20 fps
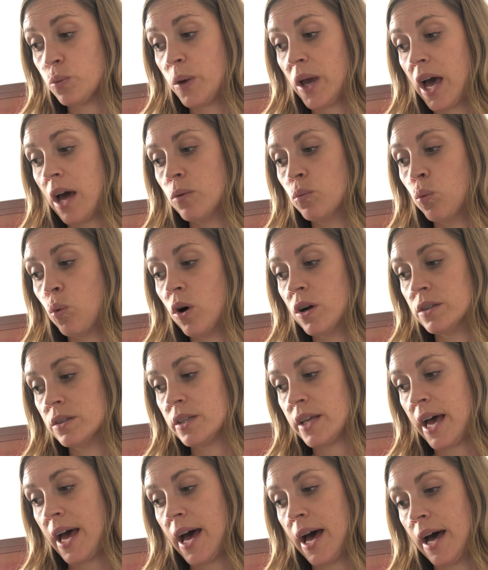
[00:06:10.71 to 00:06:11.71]
we had once
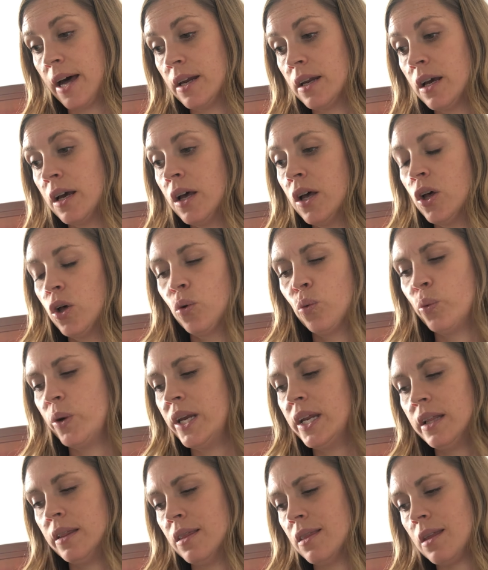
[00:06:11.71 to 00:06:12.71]
had. We
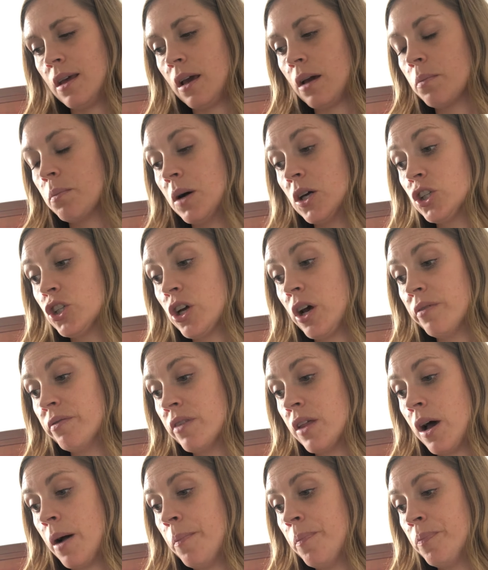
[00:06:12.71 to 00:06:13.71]
didn't think much of
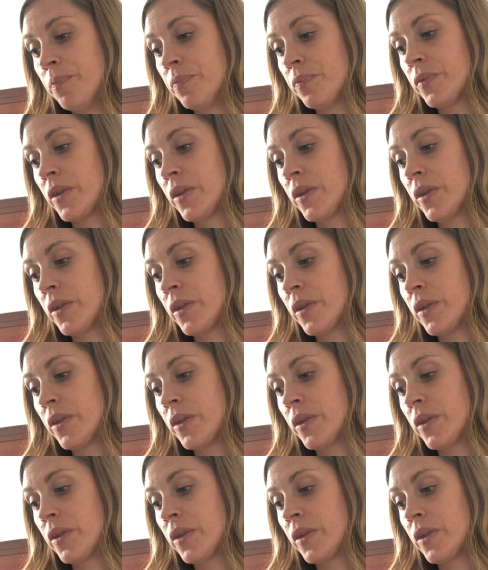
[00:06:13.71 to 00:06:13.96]
them.